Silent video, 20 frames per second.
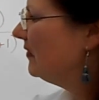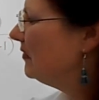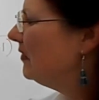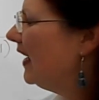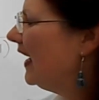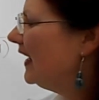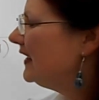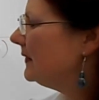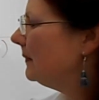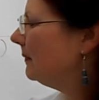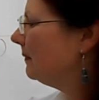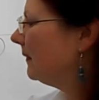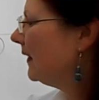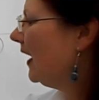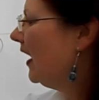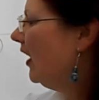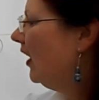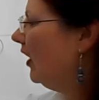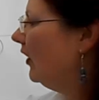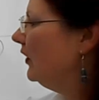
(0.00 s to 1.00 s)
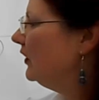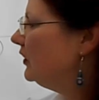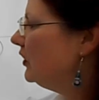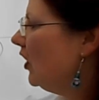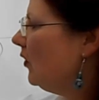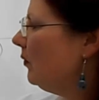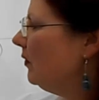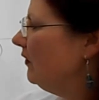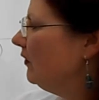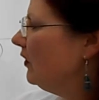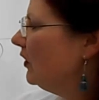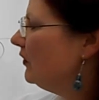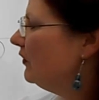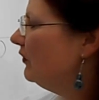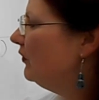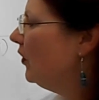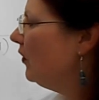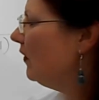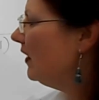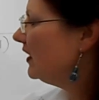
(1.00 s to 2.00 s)
Right, on the top we've got a
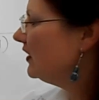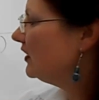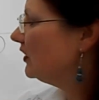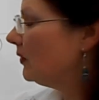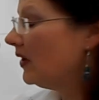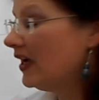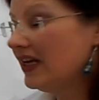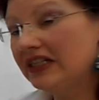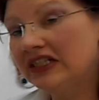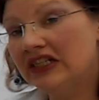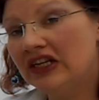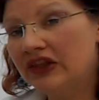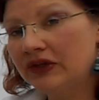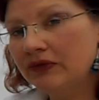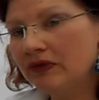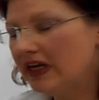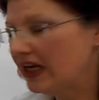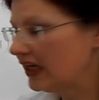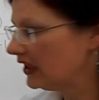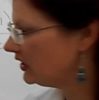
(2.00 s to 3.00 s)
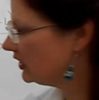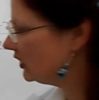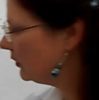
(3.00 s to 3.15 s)
4x squared and a 3x